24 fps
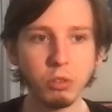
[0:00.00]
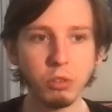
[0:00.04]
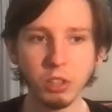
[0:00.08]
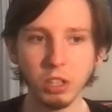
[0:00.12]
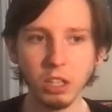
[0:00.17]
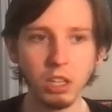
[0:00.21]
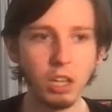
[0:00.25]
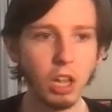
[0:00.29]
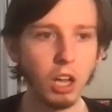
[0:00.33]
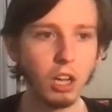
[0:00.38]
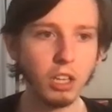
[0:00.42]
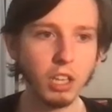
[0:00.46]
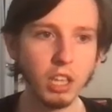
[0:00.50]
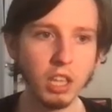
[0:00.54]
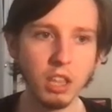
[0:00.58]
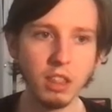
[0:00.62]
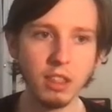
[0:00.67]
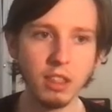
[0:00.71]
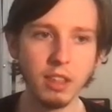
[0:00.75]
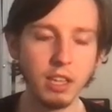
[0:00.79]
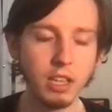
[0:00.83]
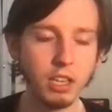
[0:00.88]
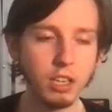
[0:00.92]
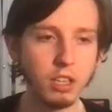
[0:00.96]
really lucky
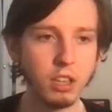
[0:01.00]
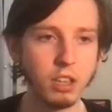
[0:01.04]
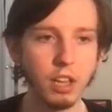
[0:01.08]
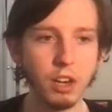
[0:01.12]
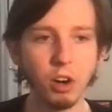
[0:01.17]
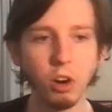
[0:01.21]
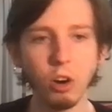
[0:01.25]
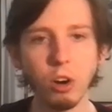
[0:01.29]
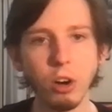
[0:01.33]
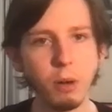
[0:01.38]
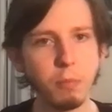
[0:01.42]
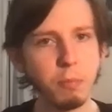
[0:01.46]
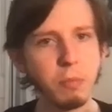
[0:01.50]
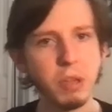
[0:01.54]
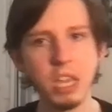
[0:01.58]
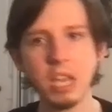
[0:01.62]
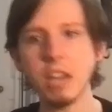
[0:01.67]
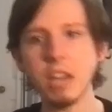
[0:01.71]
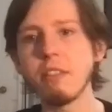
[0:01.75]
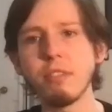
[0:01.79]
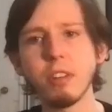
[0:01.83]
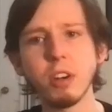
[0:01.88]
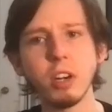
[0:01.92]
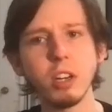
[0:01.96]
that her and me
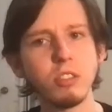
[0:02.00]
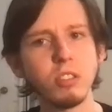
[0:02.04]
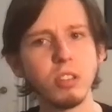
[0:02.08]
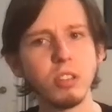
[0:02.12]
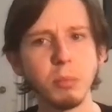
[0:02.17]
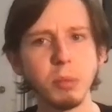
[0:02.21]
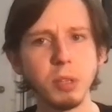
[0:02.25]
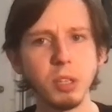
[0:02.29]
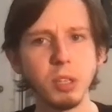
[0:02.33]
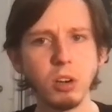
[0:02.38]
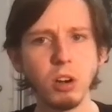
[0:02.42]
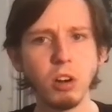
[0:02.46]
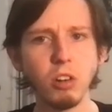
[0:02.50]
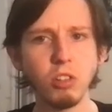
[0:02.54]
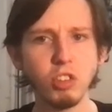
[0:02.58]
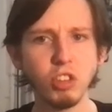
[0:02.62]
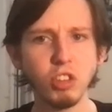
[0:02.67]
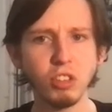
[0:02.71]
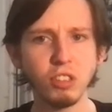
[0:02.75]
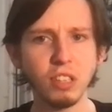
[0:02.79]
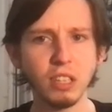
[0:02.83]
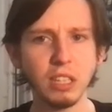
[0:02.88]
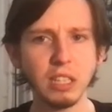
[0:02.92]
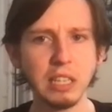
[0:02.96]
have very similar
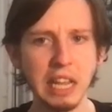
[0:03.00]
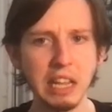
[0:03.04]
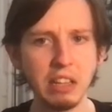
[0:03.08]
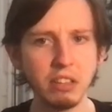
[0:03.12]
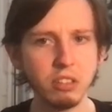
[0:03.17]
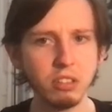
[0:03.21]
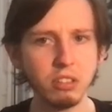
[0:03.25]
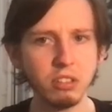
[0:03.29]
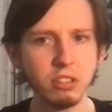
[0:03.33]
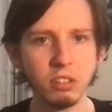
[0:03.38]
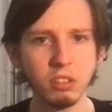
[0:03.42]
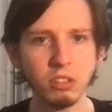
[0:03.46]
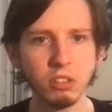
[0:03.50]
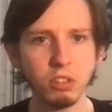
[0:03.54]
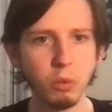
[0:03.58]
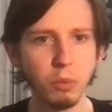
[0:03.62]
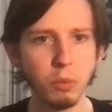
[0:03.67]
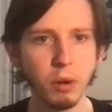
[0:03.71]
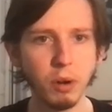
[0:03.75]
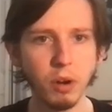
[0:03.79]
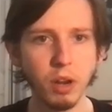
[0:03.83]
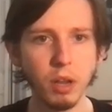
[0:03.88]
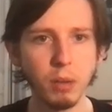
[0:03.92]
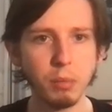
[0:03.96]
artistic tastes, and so
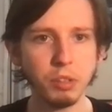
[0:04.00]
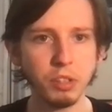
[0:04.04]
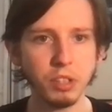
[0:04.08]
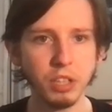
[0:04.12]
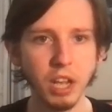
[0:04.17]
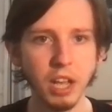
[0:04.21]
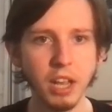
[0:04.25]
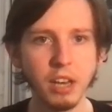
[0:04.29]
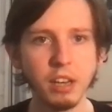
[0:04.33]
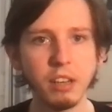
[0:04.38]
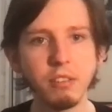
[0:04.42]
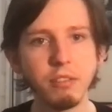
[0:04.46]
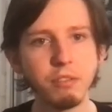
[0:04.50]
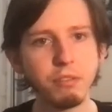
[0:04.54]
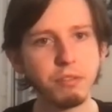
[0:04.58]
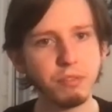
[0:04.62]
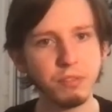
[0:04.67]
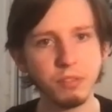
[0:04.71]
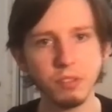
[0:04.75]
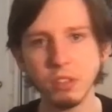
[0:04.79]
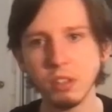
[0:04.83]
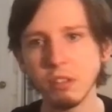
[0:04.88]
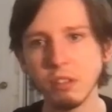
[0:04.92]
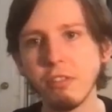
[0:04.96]
we were able to kind of
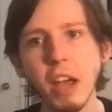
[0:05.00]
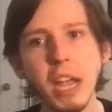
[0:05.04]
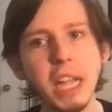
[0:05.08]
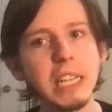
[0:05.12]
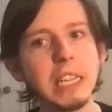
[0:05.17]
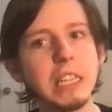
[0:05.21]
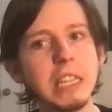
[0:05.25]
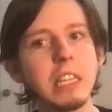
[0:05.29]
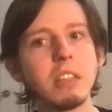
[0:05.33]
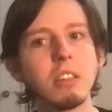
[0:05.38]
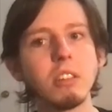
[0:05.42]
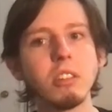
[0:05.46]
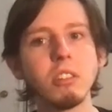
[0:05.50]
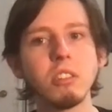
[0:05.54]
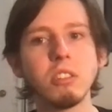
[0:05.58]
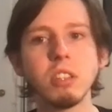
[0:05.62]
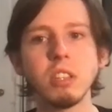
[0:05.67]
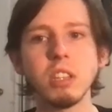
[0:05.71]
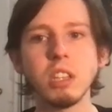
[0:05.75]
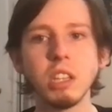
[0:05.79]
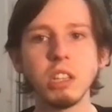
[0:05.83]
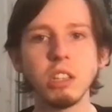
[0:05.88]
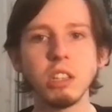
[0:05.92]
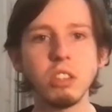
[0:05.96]
to find things
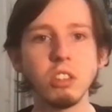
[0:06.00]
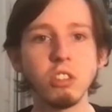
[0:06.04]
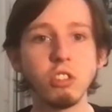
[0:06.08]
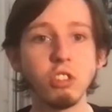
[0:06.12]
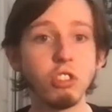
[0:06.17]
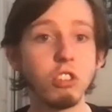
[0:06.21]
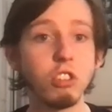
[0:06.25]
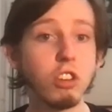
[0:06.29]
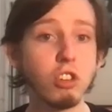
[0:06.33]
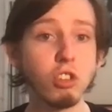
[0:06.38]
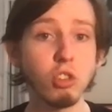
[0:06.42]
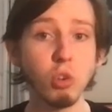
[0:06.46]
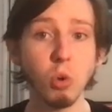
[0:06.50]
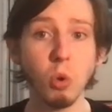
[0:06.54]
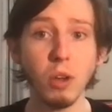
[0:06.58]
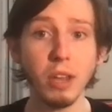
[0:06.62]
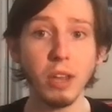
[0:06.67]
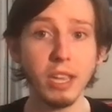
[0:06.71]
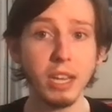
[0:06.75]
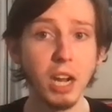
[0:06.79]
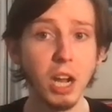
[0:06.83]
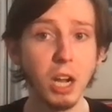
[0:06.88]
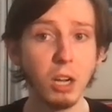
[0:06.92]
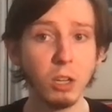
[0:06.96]
to just
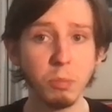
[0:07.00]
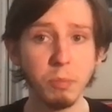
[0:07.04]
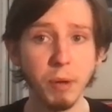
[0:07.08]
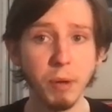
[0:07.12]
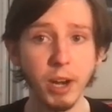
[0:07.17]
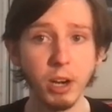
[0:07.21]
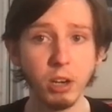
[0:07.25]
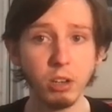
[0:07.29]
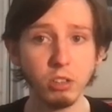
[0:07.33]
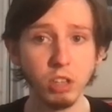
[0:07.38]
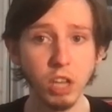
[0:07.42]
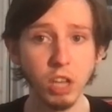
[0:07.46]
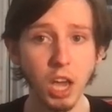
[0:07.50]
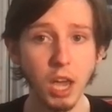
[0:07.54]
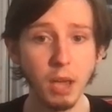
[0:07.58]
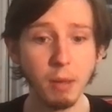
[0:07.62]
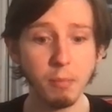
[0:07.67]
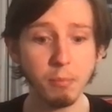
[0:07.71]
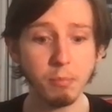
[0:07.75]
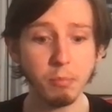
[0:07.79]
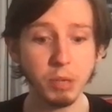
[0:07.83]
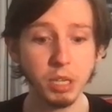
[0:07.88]
enjoy and occupy our time.